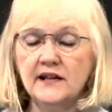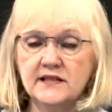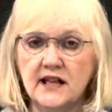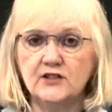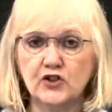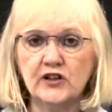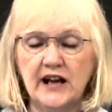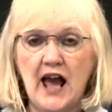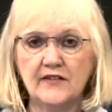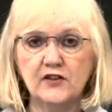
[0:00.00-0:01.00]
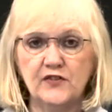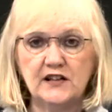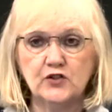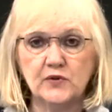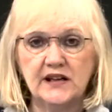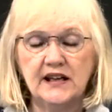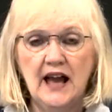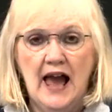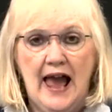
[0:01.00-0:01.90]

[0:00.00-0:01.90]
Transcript: had said, you're going to have the victory.